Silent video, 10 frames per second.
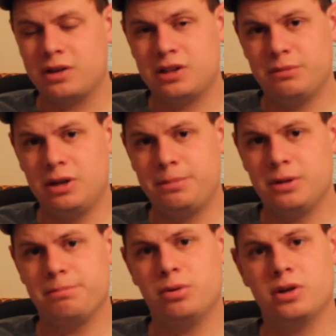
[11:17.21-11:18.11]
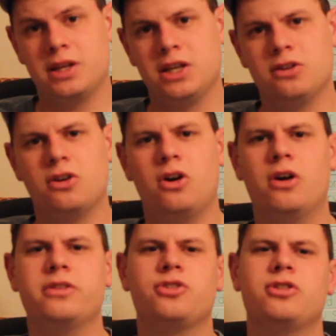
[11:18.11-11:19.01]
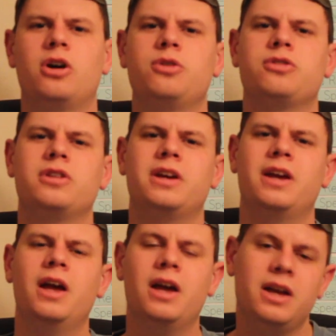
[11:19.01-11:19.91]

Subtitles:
some up and put it here on the show so that